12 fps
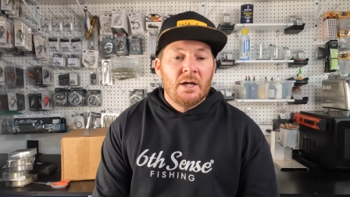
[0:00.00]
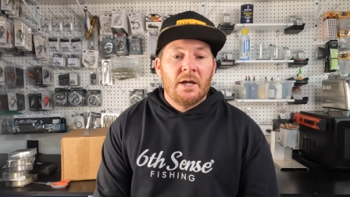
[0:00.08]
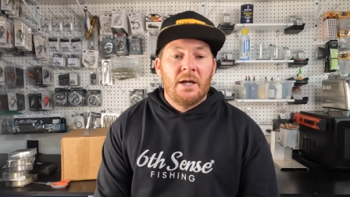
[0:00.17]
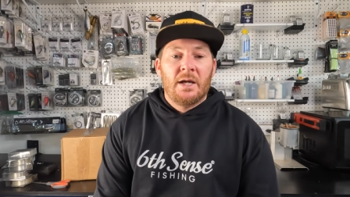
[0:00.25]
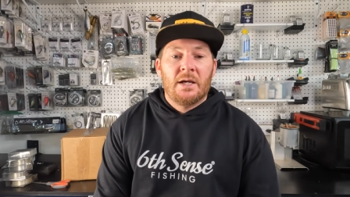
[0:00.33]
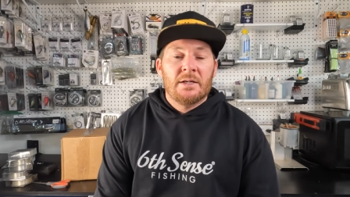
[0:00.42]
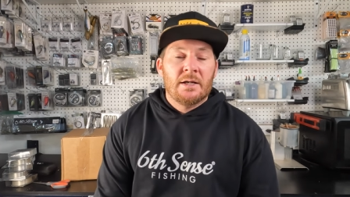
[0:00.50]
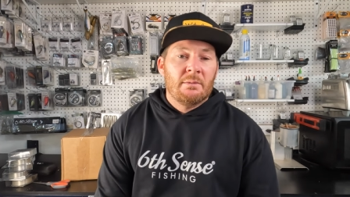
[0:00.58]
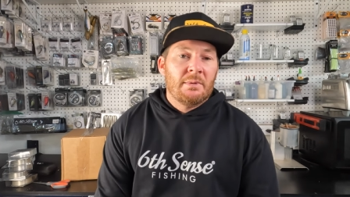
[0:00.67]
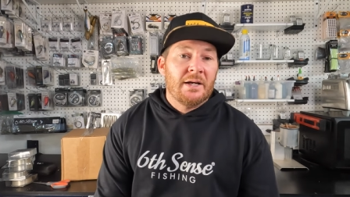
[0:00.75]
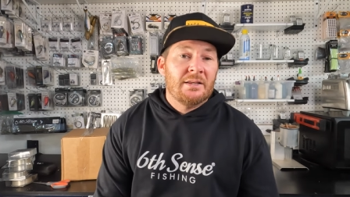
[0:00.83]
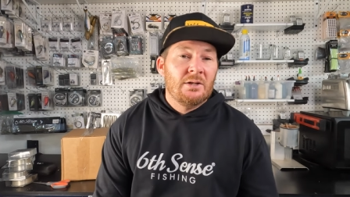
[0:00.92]
And
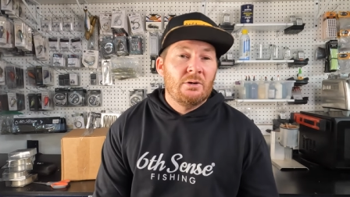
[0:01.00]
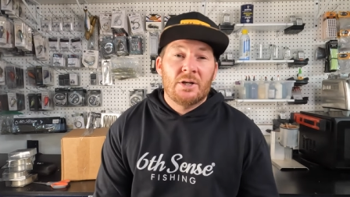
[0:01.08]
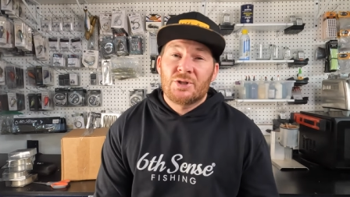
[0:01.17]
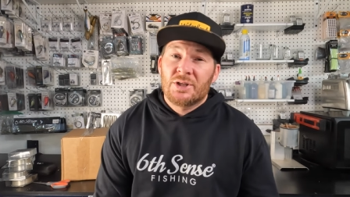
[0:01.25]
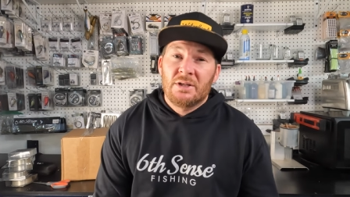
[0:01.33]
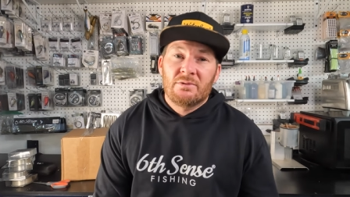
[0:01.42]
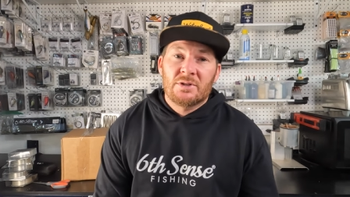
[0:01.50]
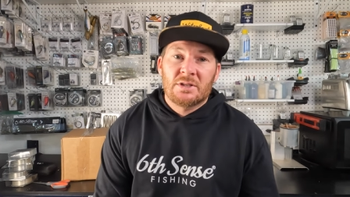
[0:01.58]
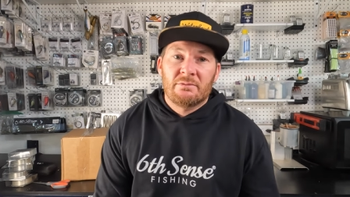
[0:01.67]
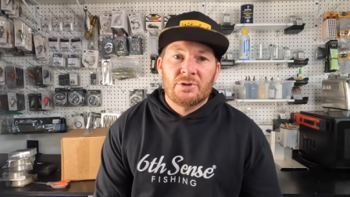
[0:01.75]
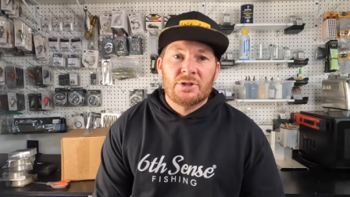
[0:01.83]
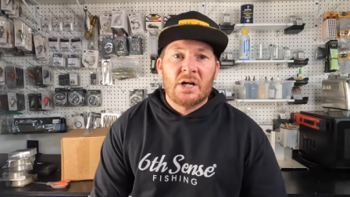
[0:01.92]
I think you guys should give this
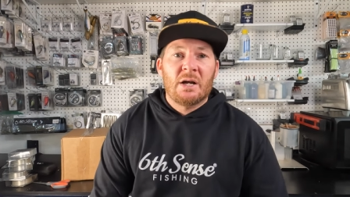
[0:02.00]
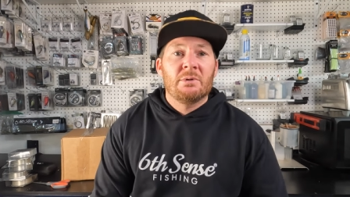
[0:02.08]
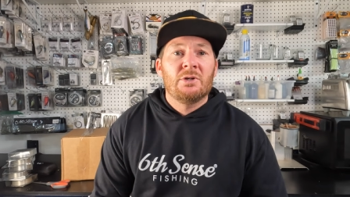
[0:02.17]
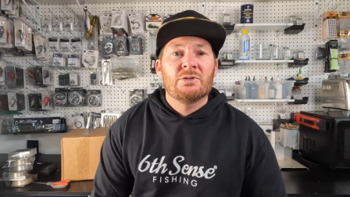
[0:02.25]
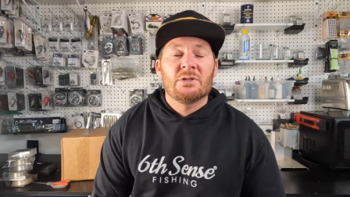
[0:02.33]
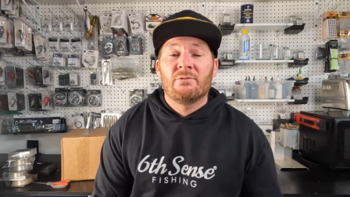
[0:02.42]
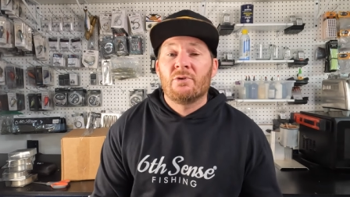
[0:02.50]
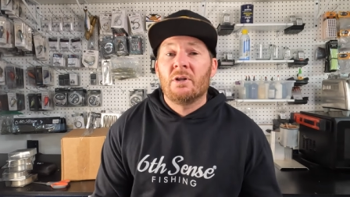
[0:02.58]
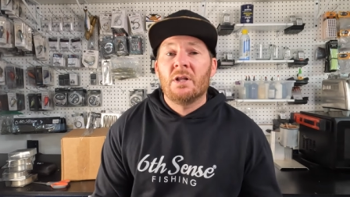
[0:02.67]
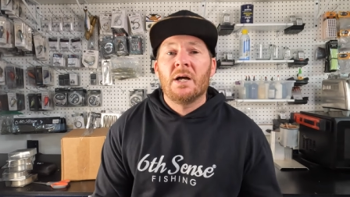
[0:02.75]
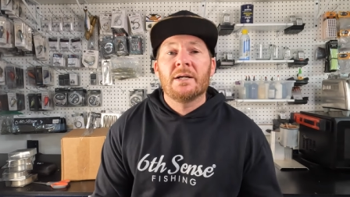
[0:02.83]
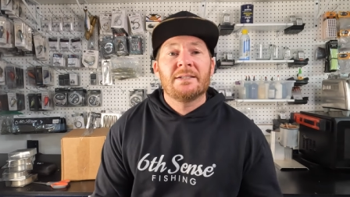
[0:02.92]
stuff a try. I've been using it for a
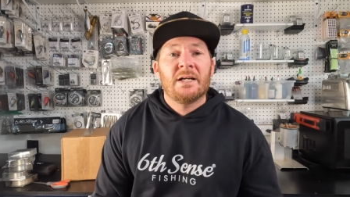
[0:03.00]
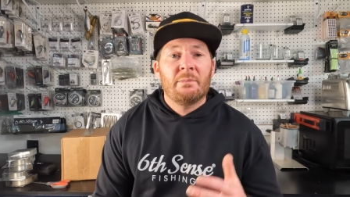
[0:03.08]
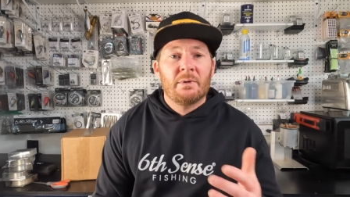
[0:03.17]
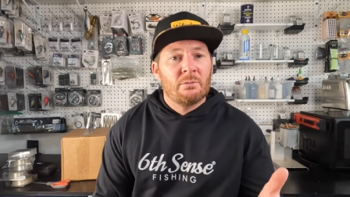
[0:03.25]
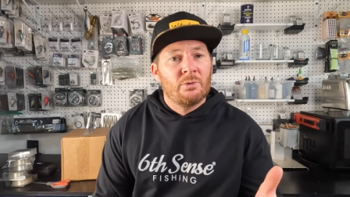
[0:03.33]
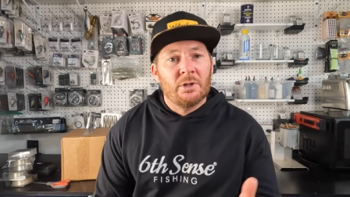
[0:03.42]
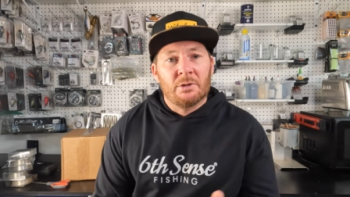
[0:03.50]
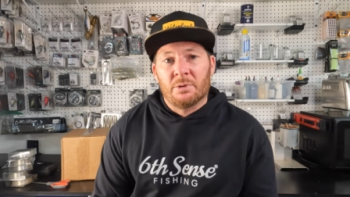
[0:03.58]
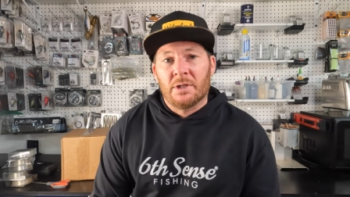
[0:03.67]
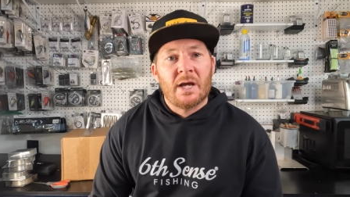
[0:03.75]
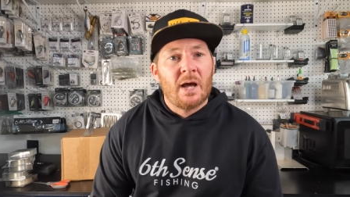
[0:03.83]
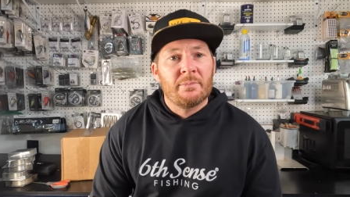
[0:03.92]
long time and I'm really,
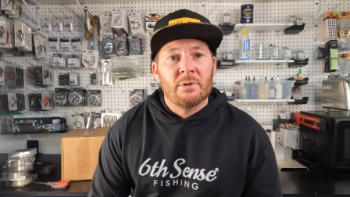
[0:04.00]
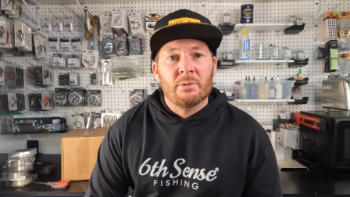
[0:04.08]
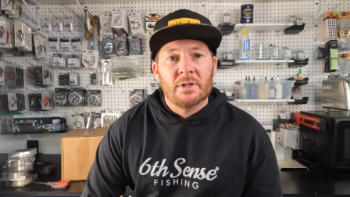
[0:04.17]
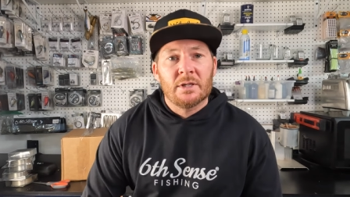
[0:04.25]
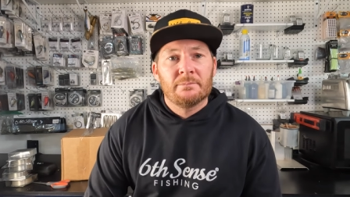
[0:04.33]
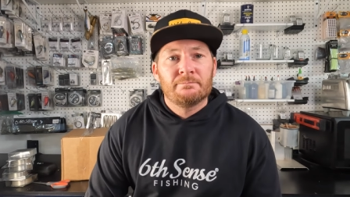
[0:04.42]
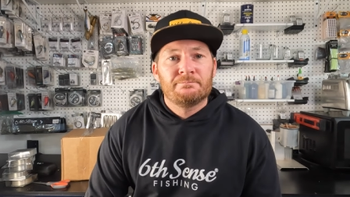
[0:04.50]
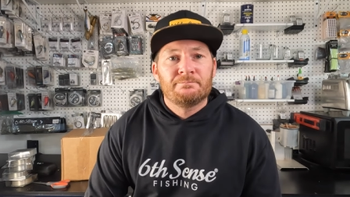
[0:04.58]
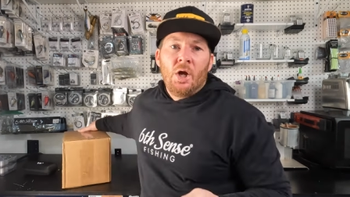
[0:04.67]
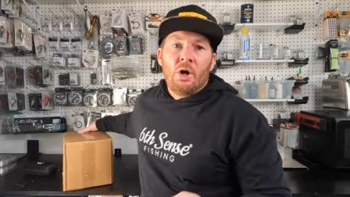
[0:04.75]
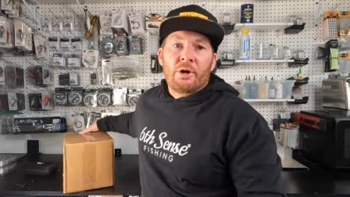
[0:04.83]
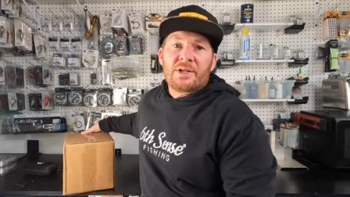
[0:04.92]
really happy with it.
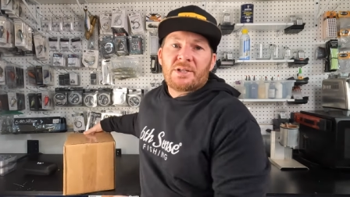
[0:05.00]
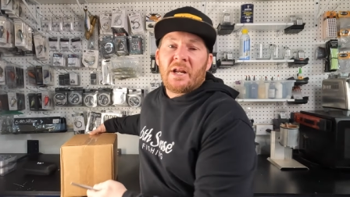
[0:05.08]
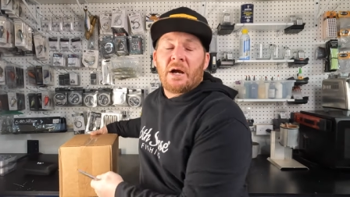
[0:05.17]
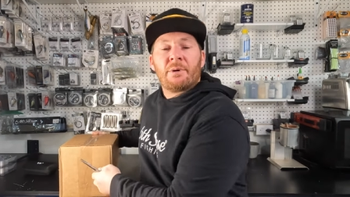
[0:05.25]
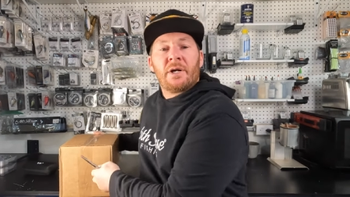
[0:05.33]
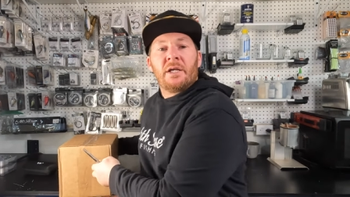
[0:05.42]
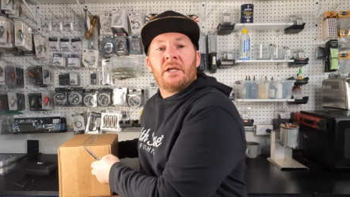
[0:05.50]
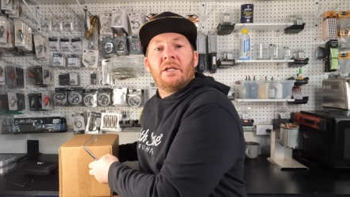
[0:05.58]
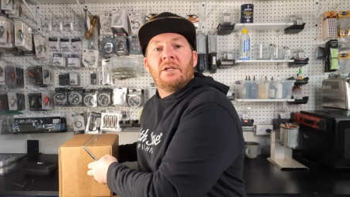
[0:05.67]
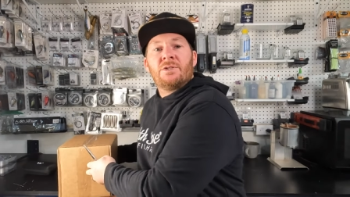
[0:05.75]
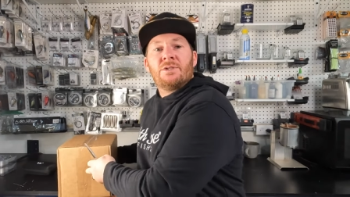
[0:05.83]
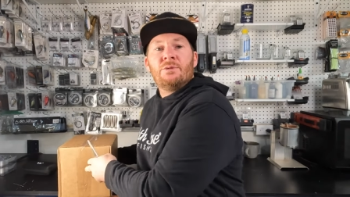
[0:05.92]
Okay, so now we're gonna get
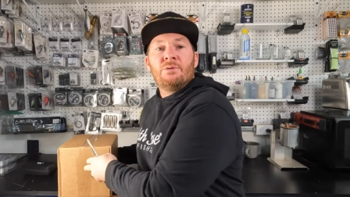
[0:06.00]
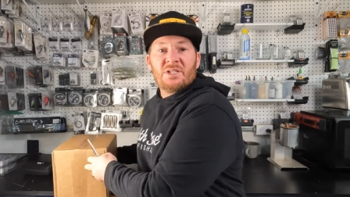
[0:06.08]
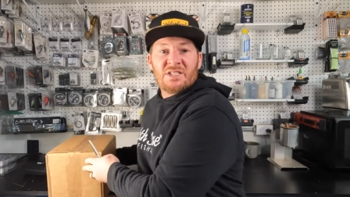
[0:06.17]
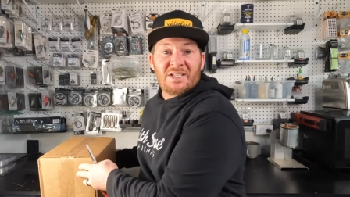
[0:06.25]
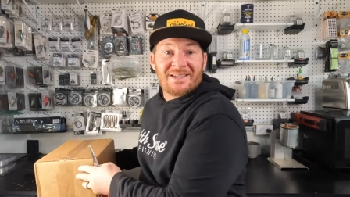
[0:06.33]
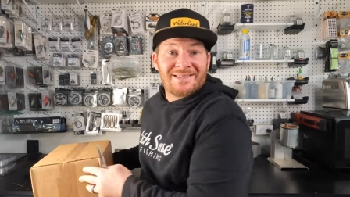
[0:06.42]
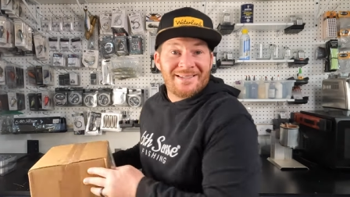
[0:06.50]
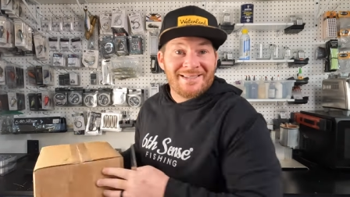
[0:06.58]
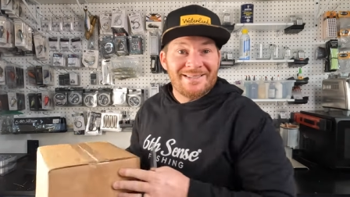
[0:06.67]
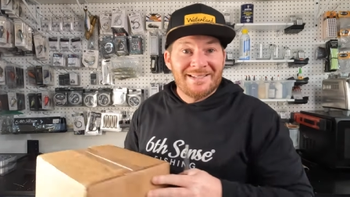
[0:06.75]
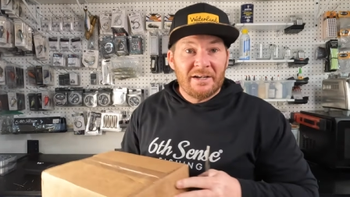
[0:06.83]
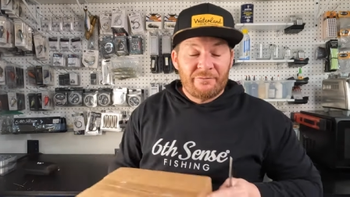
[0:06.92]
into the Sixth
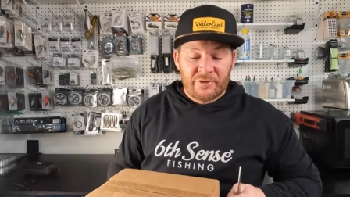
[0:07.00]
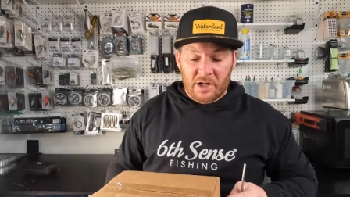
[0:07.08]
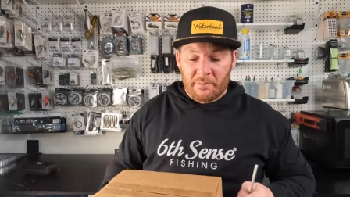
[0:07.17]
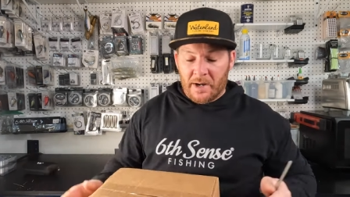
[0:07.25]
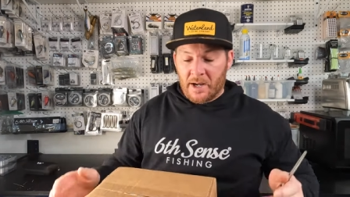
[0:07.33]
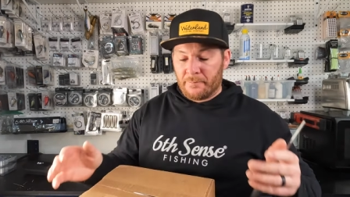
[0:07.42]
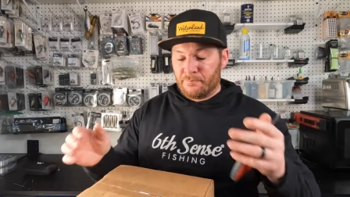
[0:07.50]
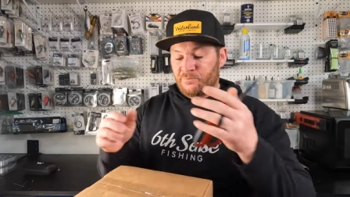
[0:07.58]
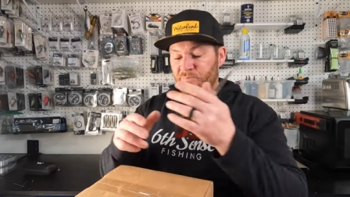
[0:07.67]
Sense stuff that I bought.